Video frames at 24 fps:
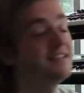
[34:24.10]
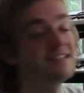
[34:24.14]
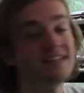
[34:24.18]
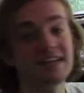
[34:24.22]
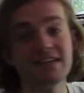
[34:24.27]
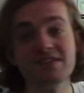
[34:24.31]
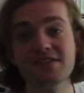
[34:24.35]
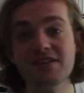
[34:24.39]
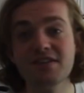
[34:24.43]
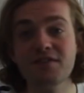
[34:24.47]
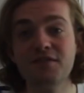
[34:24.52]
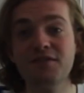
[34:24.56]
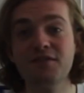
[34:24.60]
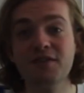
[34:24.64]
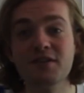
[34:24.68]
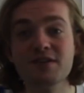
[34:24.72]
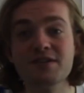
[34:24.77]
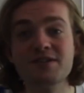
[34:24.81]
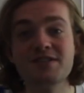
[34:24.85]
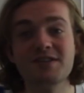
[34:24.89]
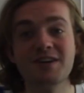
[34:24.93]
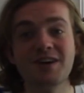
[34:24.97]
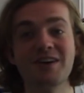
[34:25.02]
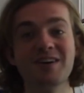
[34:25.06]
this is actually the
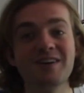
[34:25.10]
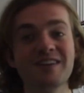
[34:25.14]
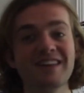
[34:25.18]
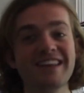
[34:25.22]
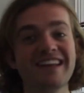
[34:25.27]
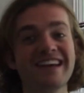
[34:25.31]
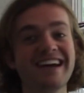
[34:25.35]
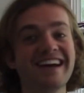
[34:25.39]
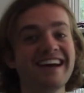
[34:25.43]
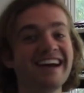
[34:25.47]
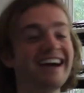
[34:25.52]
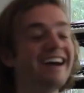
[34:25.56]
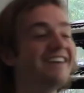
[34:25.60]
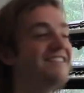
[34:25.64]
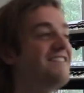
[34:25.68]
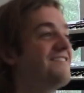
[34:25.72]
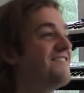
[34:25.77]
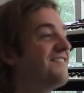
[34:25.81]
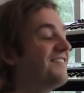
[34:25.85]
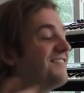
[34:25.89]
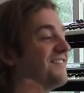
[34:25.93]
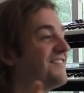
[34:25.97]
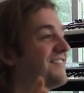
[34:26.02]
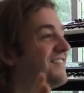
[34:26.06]
first song that I've
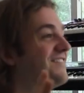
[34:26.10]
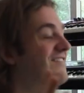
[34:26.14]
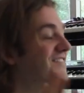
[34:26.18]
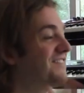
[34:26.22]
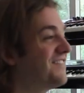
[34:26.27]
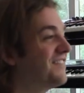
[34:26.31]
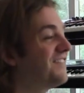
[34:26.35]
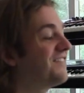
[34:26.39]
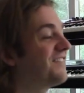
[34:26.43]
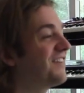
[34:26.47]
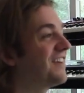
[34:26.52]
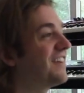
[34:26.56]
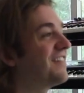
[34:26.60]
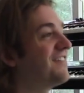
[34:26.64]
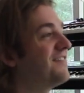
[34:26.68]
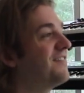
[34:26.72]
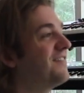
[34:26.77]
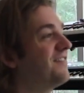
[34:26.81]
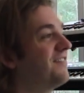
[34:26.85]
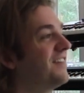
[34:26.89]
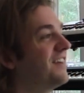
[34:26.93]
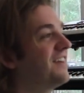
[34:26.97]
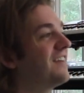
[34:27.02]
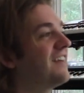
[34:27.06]

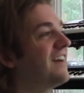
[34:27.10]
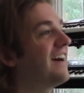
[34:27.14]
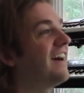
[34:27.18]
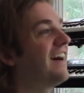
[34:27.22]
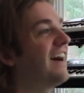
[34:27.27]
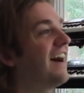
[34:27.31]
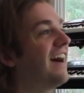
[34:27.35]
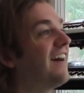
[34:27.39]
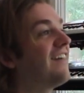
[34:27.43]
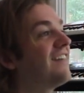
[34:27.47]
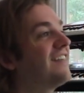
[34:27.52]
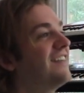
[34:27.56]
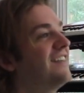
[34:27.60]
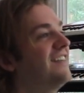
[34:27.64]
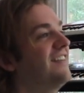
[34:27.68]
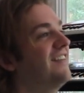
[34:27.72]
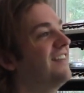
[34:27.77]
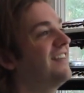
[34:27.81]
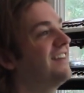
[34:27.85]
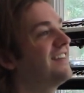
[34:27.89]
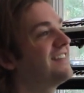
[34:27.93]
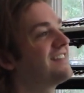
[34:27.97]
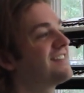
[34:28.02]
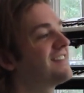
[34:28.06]
freaking figured out how to
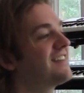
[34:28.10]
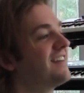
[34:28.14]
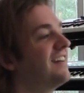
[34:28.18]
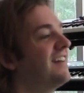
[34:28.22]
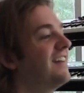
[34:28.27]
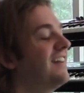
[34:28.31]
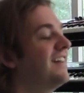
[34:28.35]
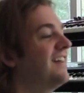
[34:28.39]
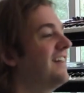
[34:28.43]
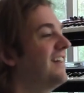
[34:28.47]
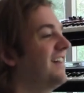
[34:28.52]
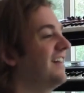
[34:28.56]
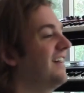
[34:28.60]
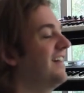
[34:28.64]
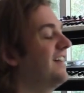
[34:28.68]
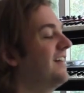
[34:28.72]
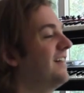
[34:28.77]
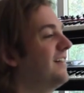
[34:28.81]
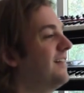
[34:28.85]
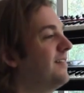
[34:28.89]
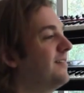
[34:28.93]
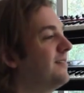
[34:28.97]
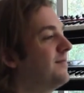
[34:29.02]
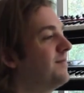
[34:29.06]
do this,
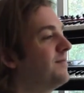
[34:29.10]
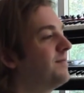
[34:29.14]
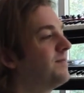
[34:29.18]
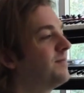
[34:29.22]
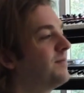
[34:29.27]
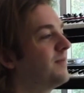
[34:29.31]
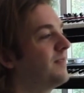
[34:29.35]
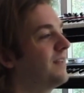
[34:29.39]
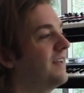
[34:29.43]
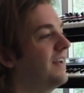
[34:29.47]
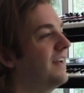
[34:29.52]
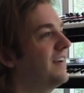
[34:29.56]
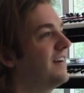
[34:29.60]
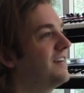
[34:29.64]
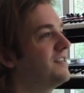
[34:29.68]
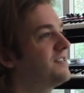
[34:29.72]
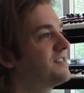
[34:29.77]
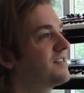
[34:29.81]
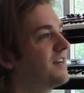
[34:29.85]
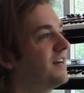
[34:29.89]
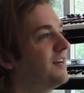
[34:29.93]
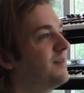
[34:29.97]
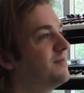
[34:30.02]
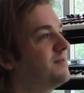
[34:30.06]
and I
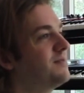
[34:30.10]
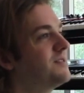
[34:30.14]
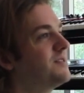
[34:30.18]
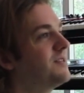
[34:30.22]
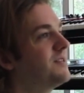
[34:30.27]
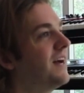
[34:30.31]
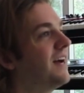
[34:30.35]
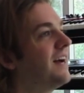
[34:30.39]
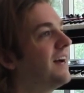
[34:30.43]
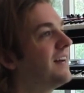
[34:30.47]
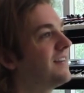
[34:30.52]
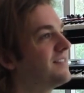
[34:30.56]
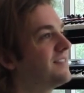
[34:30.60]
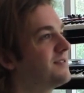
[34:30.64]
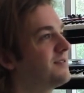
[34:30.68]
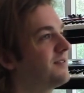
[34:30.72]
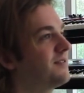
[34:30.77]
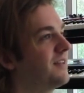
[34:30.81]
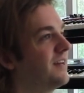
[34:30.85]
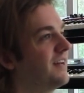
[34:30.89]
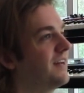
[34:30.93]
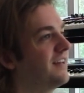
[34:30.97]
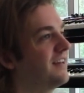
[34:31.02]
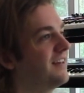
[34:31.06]
just got obsessed
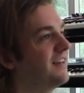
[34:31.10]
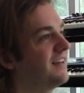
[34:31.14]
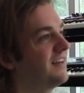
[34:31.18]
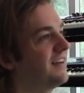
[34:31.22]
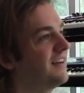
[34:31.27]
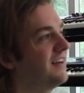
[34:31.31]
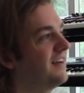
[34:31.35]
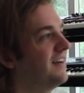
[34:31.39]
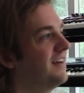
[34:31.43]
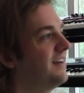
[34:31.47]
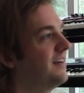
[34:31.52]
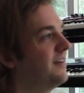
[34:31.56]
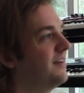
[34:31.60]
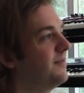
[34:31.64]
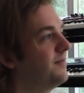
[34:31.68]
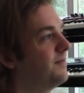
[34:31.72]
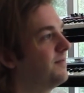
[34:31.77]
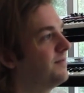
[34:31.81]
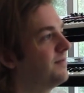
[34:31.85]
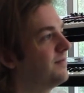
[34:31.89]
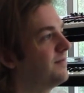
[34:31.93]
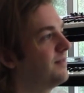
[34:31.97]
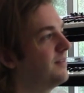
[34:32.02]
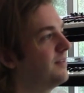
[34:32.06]
with like
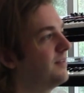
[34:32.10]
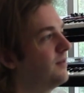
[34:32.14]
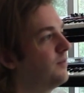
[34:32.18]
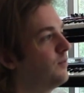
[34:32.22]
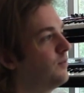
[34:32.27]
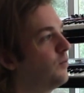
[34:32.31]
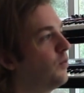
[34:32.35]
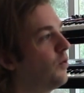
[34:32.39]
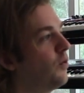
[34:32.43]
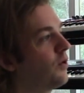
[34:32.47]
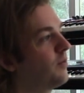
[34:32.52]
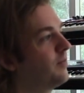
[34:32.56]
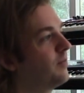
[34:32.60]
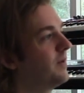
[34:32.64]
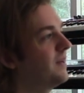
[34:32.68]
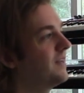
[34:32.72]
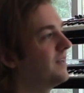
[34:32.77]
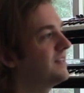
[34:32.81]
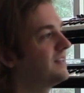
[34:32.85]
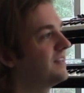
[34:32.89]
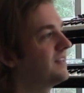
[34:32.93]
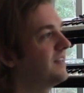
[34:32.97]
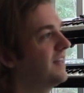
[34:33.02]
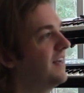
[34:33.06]

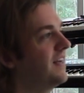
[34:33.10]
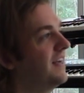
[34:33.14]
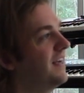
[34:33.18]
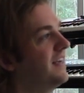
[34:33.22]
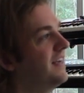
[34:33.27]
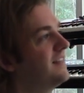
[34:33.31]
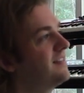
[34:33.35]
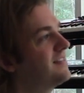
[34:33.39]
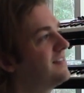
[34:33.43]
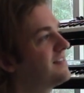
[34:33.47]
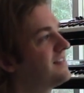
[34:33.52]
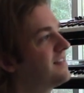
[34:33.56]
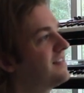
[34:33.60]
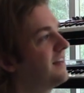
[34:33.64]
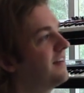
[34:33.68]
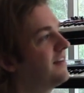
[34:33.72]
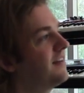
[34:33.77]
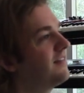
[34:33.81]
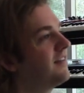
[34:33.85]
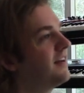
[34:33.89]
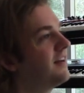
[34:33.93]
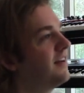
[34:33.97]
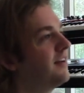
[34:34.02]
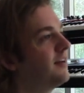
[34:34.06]
warping delay and
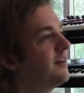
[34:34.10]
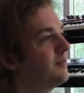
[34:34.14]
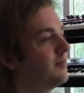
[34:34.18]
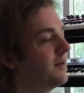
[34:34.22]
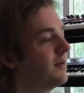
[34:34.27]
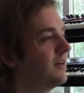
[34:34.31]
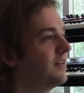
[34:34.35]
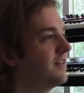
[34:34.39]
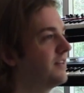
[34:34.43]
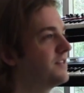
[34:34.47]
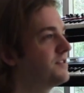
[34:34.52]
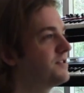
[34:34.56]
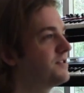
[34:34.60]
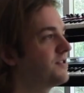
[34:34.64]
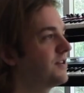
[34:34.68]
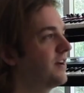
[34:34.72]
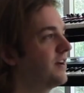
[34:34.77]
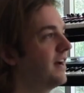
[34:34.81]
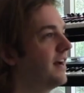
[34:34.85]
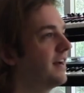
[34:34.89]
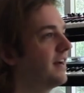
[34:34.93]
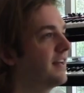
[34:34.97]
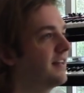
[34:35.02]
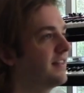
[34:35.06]
stuff. But on this
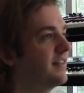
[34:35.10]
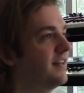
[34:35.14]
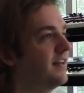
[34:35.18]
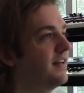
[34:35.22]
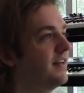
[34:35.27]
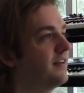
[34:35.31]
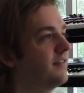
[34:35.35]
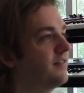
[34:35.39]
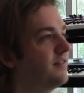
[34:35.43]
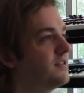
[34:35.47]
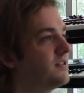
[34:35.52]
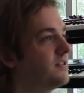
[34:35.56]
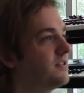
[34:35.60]
track, at the end of the